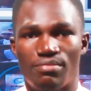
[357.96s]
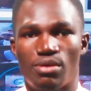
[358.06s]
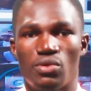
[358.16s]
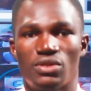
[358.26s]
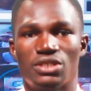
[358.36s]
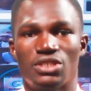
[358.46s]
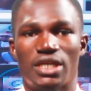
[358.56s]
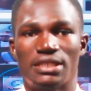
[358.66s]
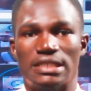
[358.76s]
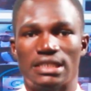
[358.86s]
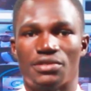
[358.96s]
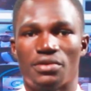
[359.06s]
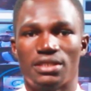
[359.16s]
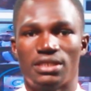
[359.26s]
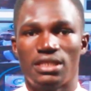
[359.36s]
promoting gender
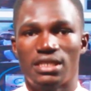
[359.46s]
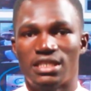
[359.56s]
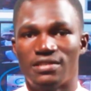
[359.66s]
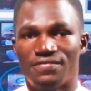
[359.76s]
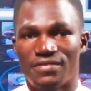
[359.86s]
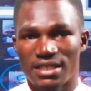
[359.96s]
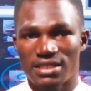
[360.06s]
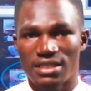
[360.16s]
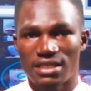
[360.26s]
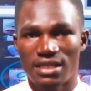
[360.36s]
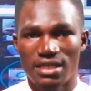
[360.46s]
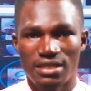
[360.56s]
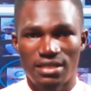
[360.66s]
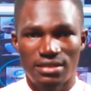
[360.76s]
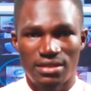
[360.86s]
equality, and investing
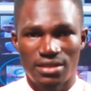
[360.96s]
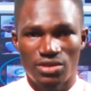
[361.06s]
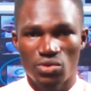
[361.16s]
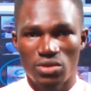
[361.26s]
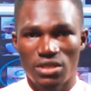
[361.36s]
in digital